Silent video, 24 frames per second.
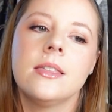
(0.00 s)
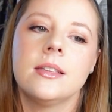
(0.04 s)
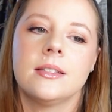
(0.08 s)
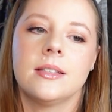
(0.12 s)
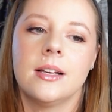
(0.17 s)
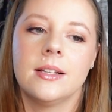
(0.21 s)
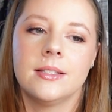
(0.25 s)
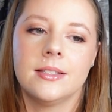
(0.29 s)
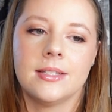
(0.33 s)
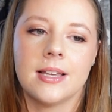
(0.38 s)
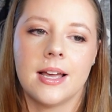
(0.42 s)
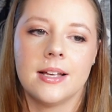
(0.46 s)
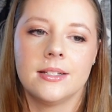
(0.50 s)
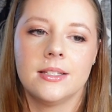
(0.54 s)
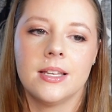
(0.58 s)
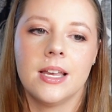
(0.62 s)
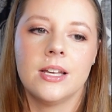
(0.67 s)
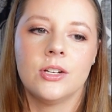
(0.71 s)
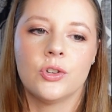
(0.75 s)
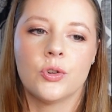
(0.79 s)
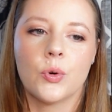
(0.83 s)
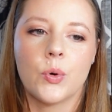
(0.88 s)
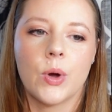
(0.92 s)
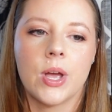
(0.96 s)
the sun sets,
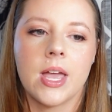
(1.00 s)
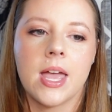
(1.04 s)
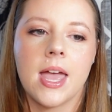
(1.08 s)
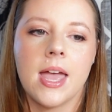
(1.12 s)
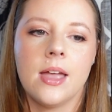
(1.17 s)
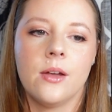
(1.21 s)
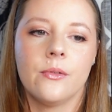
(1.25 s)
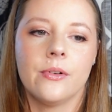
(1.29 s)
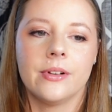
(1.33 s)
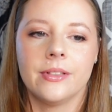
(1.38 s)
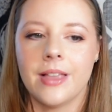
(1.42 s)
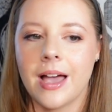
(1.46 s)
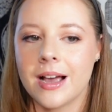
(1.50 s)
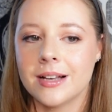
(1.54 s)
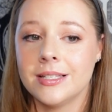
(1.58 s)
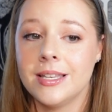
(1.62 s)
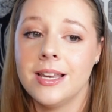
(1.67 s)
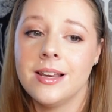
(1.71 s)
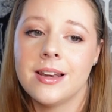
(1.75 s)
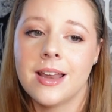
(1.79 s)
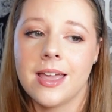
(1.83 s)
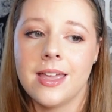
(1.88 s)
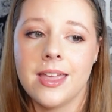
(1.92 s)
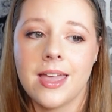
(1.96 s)
enjoy a
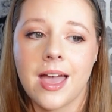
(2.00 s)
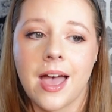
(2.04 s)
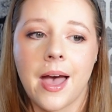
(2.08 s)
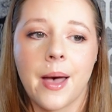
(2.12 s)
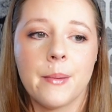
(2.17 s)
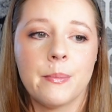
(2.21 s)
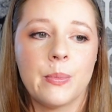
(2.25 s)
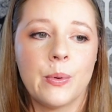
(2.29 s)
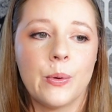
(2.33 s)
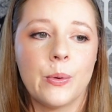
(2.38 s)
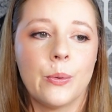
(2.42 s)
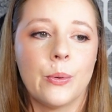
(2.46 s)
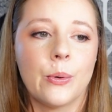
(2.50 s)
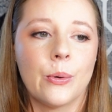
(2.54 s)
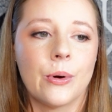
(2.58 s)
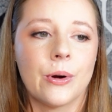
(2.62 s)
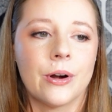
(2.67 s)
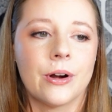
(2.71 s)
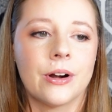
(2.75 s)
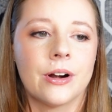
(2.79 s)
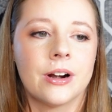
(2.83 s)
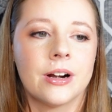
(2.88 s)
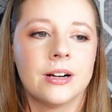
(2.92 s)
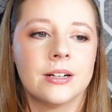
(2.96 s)
relaxing nightcap
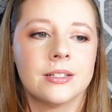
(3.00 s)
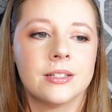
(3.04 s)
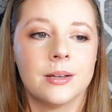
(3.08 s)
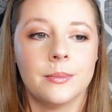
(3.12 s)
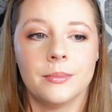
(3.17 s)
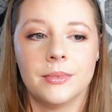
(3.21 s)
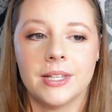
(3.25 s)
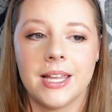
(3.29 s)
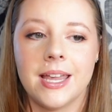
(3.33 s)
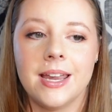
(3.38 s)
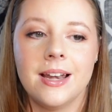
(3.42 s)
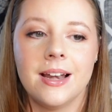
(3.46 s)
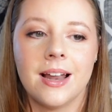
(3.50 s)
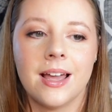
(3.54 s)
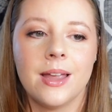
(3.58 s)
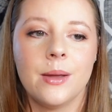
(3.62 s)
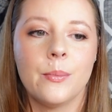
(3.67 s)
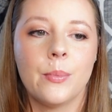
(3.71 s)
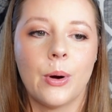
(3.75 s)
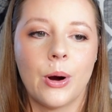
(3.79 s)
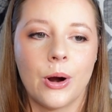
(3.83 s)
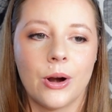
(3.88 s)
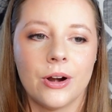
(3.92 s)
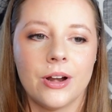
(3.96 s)
or some late
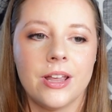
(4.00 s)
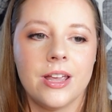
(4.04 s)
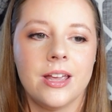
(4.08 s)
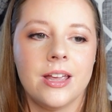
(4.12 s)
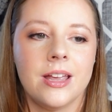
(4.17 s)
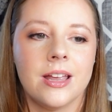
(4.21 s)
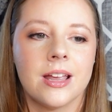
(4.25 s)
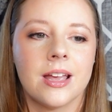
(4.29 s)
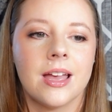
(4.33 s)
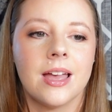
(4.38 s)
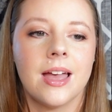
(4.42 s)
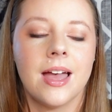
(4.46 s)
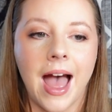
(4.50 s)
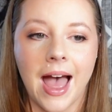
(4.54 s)
night partying